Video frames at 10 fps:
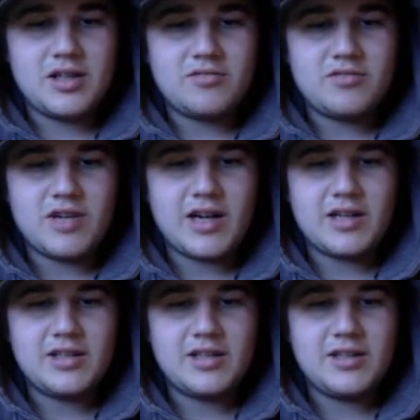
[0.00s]

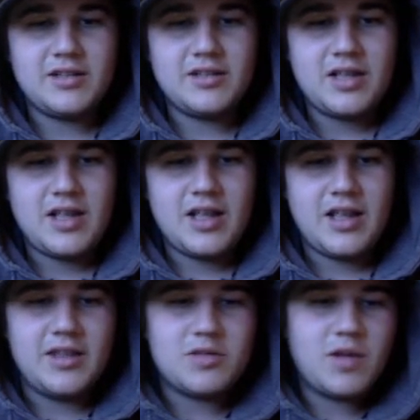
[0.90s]
reacting in
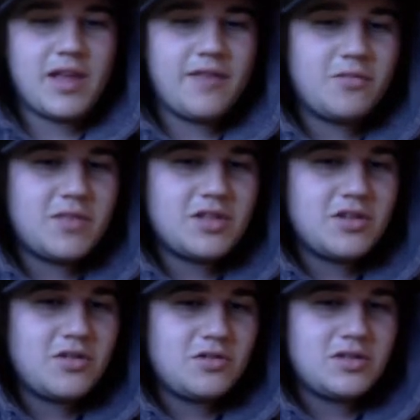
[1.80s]
this way from this
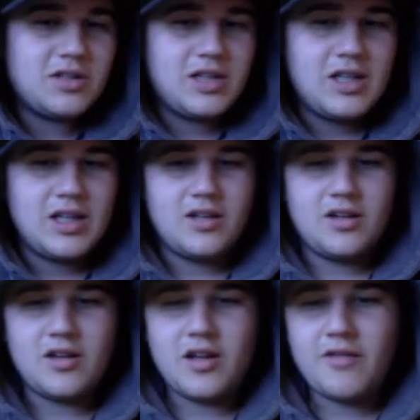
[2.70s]
news. You know,
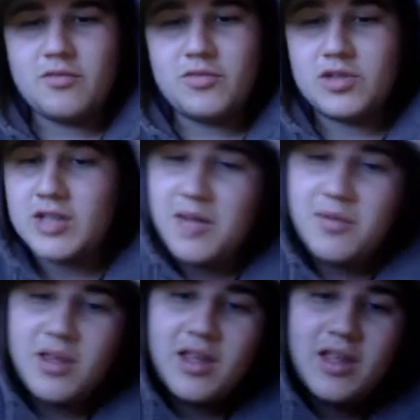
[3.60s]
everyone was
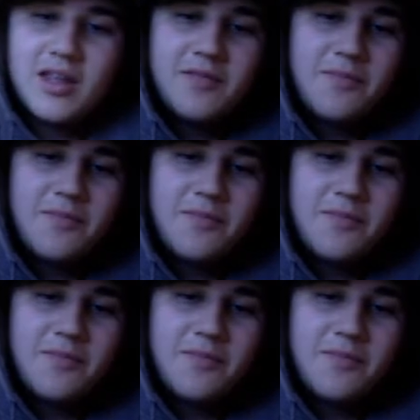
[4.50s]
happy